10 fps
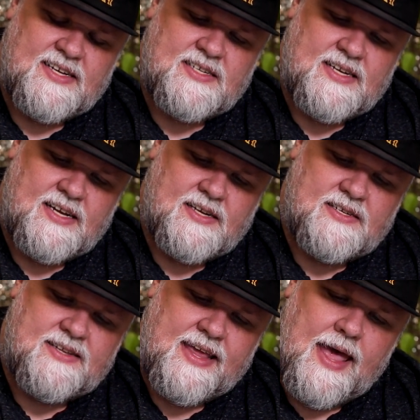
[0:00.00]
This
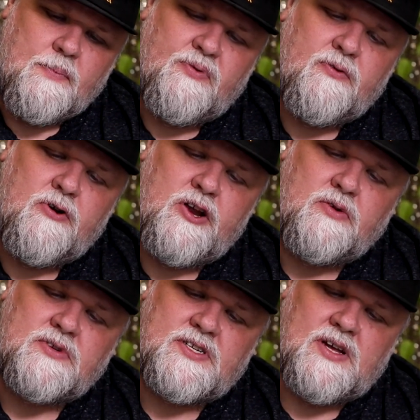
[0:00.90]
is the Emperor
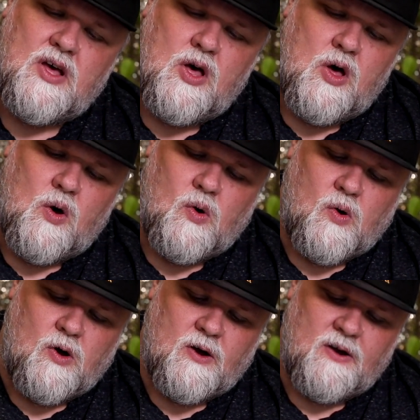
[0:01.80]
Newt
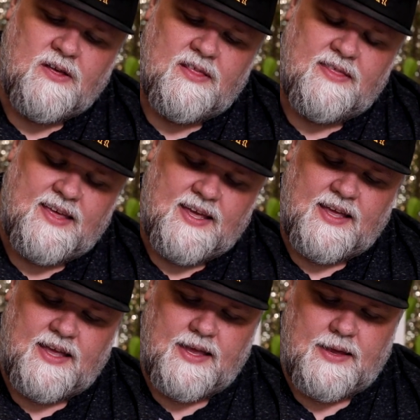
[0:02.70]
or
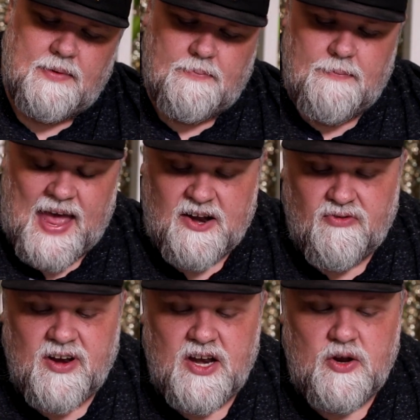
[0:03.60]
the
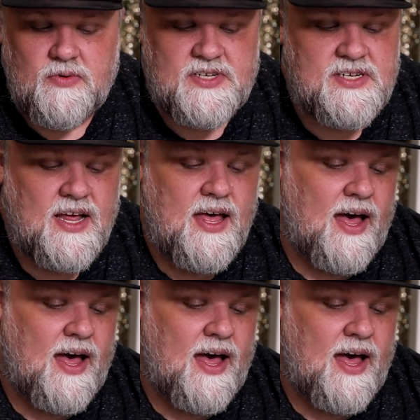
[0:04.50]
Mandarin Newt.